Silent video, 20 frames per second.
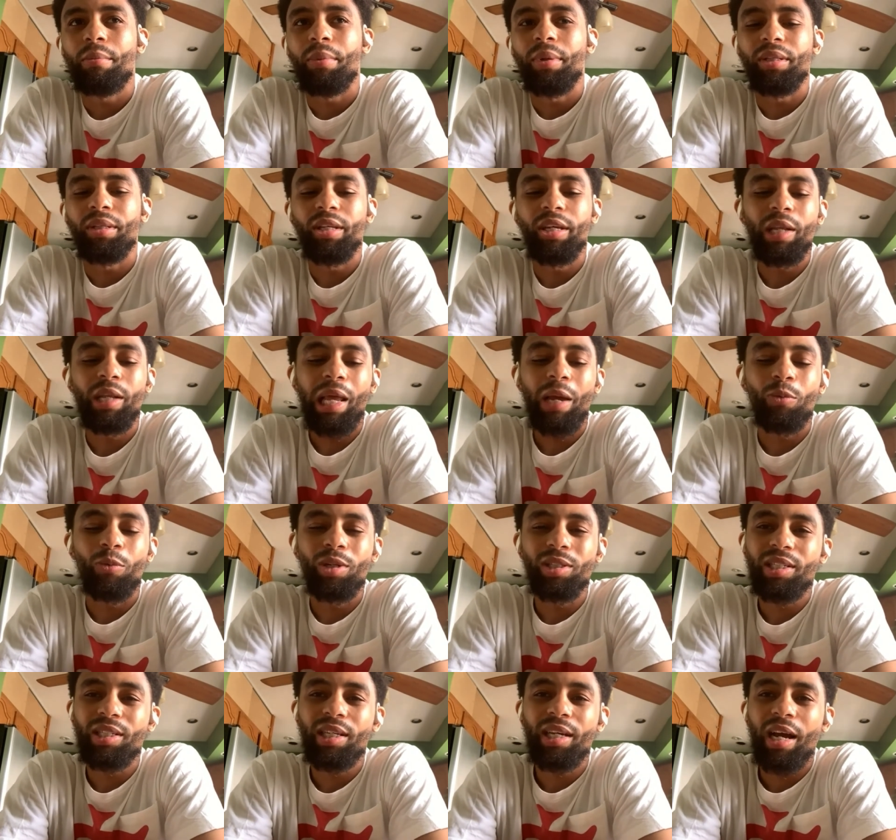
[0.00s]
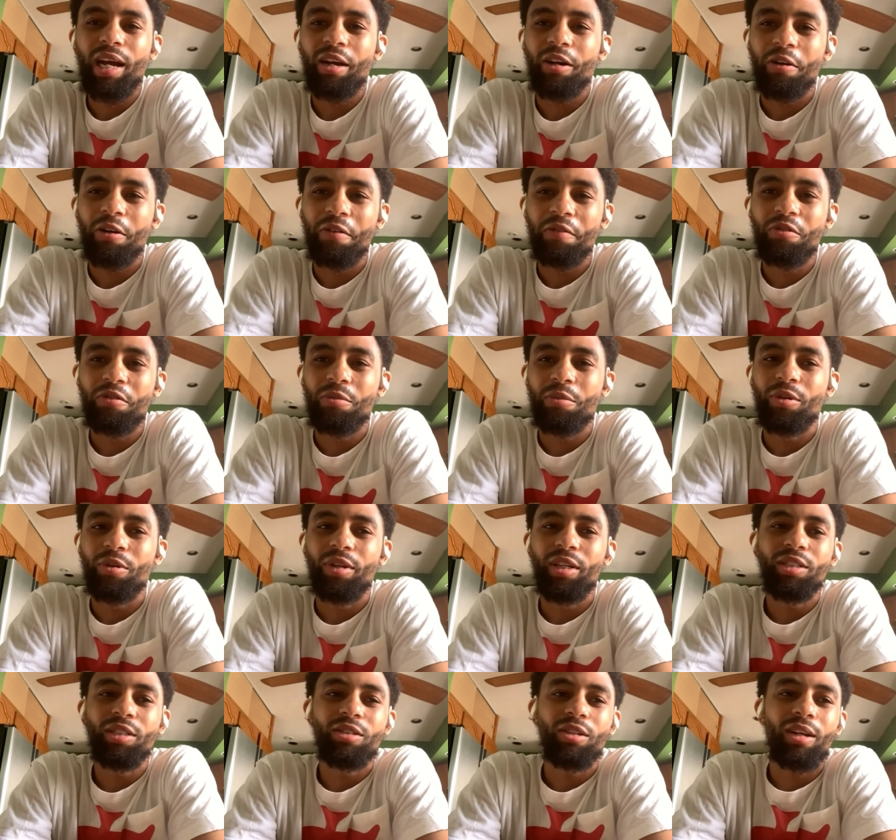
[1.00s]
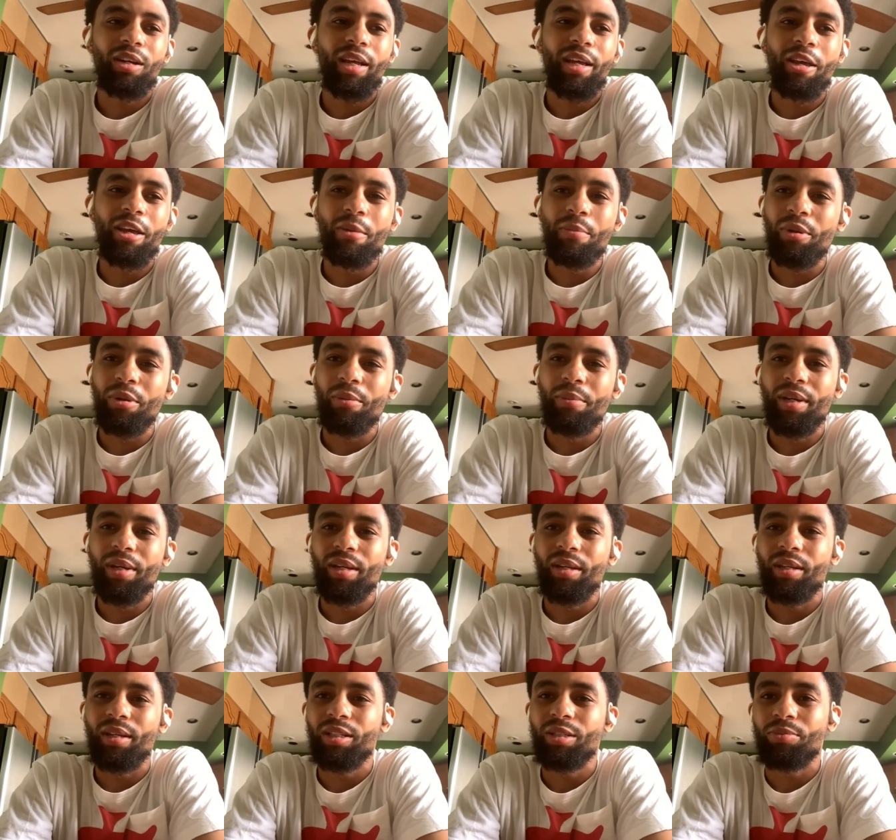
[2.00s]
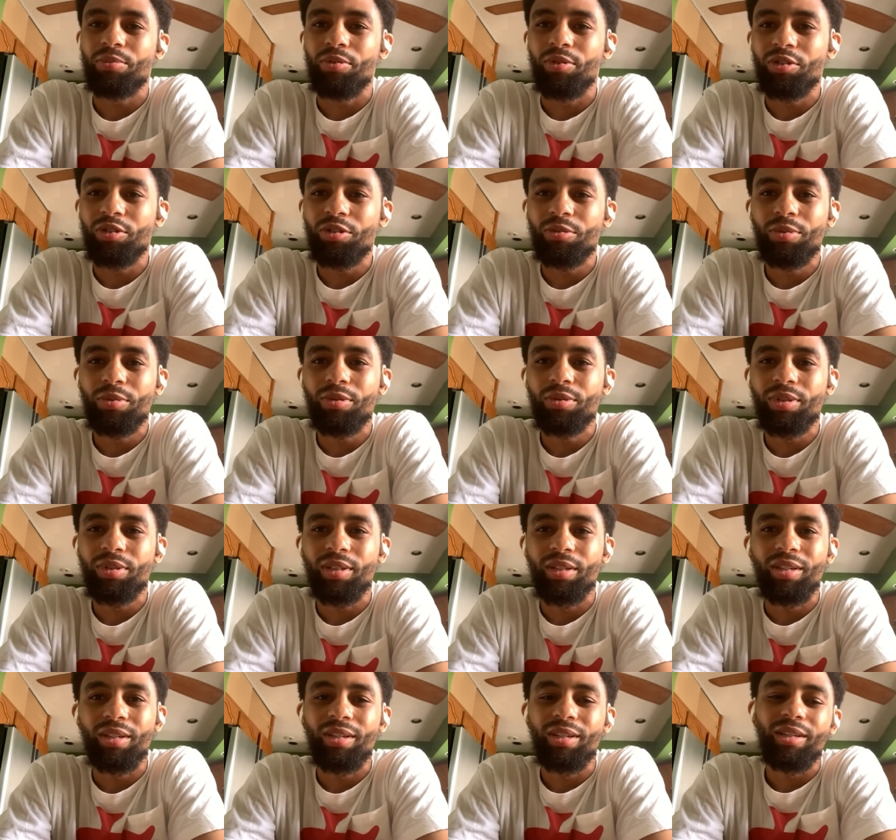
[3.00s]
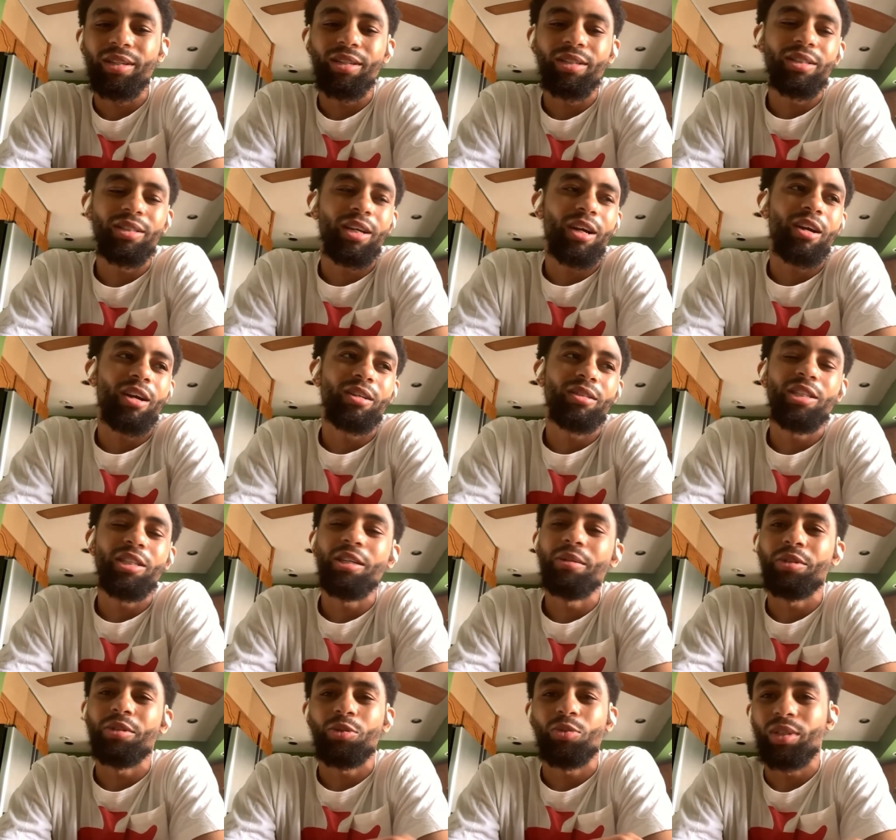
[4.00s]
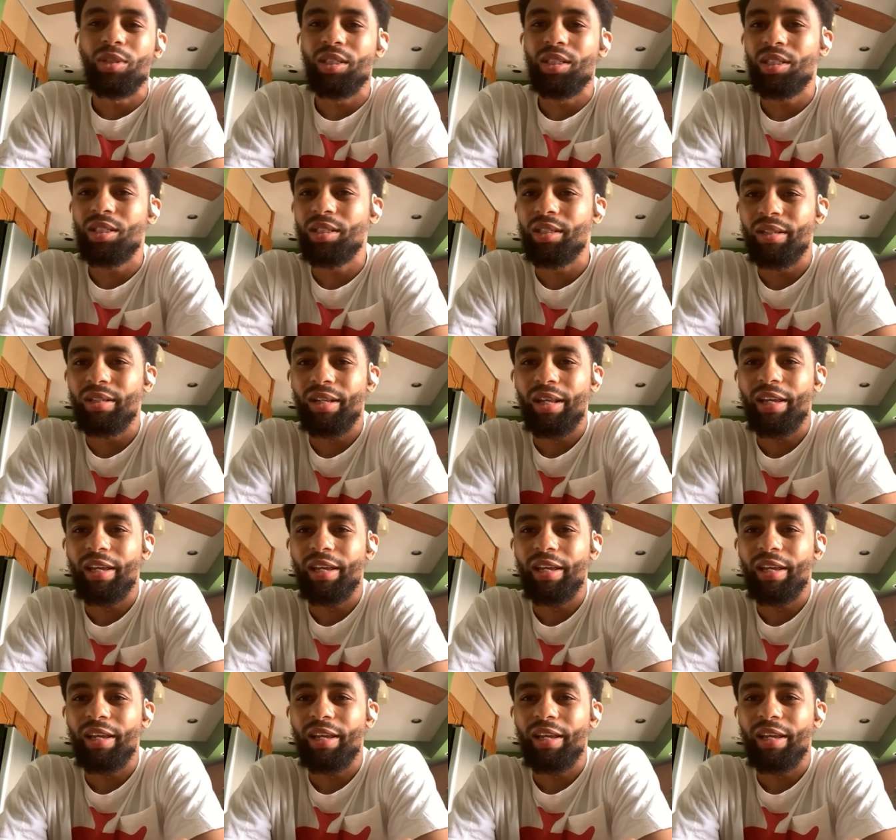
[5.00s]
But then, like, once he got comfortable and he started, like, implementing his principles, it was like our team just went to shit.